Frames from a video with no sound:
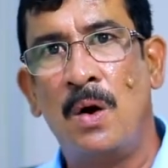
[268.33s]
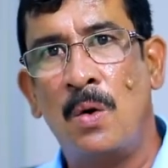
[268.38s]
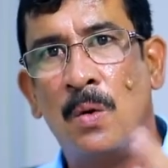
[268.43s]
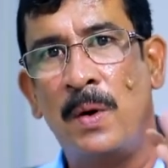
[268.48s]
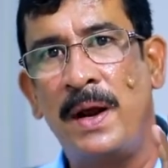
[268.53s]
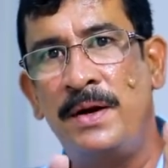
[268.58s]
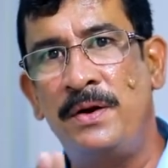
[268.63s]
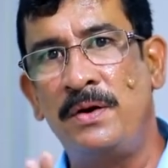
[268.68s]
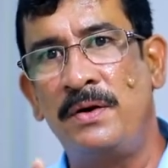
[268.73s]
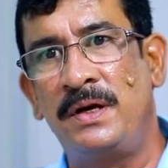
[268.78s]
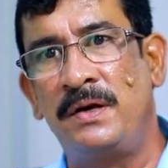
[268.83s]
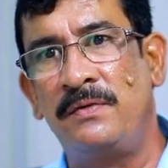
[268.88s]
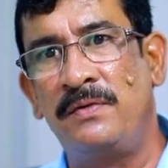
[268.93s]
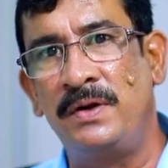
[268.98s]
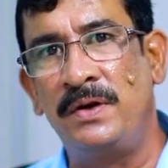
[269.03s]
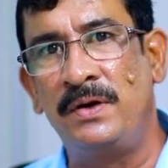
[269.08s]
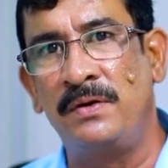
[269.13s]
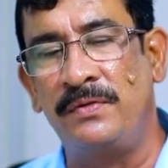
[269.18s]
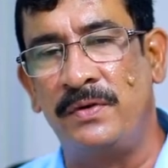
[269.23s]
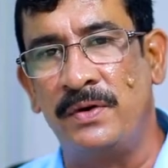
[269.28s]
When you're
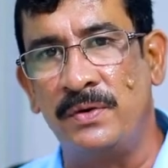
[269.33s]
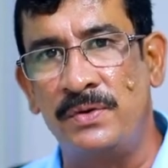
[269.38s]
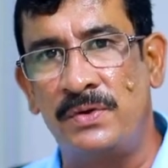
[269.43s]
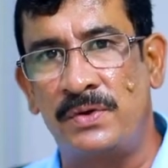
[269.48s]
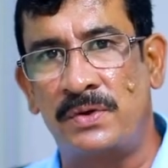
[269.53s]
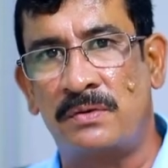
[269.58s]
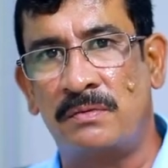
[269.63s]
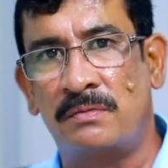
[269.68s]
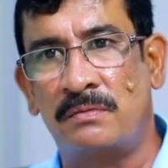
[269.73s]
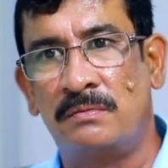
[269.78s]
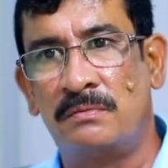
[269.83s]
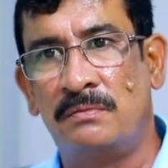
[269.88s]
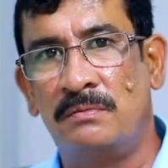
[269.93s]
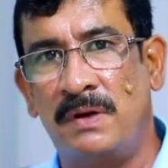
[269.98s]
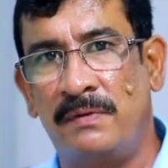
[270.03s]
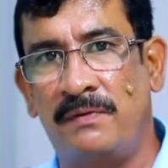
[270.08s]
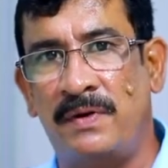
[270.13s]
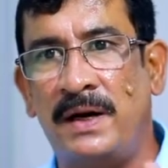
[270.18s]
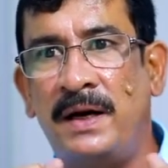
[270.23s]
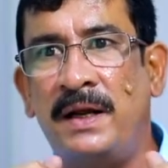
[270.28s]
giving your views,
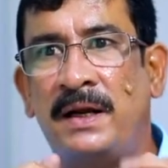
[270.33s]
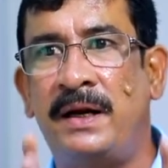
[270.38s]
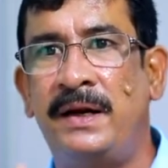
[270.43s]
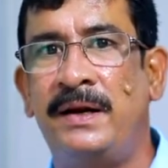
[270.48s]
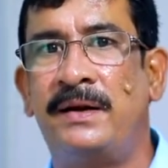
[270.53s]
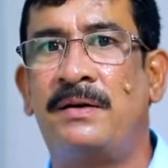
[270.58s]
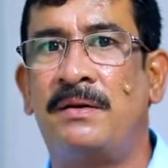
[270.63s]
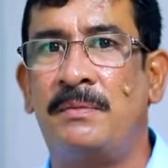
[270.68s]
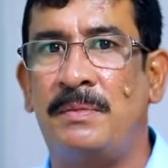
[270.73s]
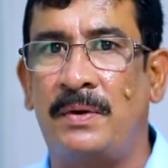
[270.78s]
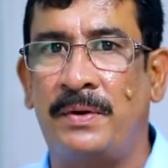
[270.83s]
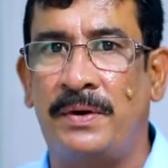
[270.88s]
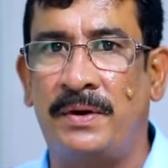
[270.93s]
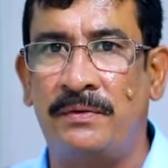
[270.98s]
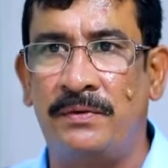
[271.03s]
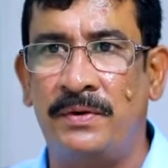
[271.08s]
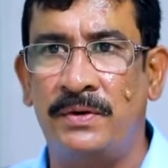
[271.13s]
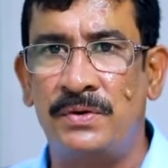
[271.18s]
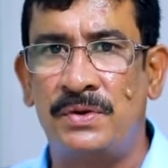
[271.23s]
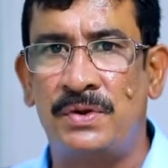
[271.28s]
be very clear about
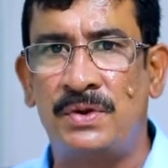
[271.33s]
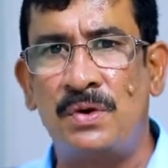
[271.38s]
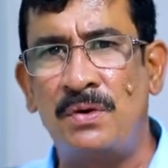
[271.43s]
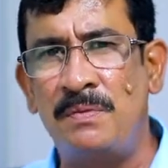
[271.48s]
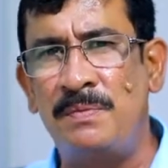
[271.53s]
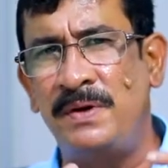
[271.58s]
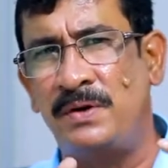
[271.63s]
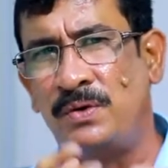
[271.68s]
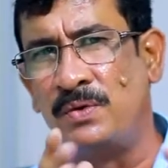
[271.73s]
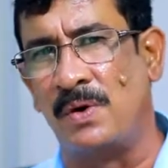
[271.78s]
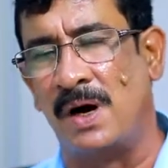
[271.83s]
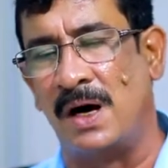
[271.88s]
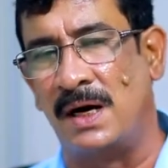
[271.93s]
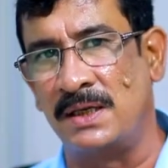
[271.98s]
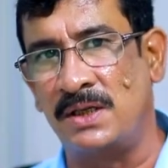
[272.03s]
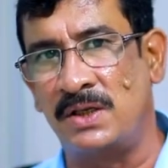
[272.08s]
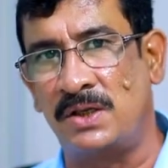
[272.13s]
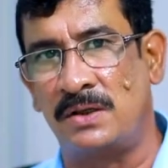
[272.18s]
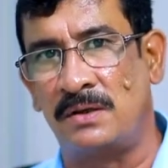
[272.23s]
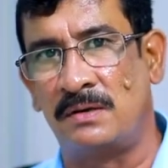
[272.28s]
your views. Don't be too
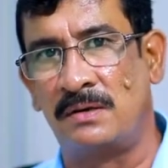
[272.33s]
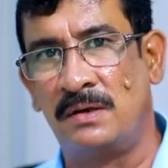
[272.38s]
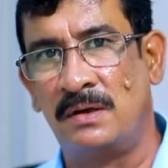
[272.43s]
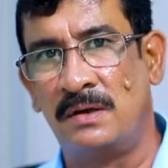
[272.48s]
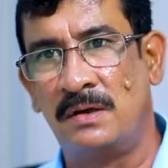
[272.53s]
harsh.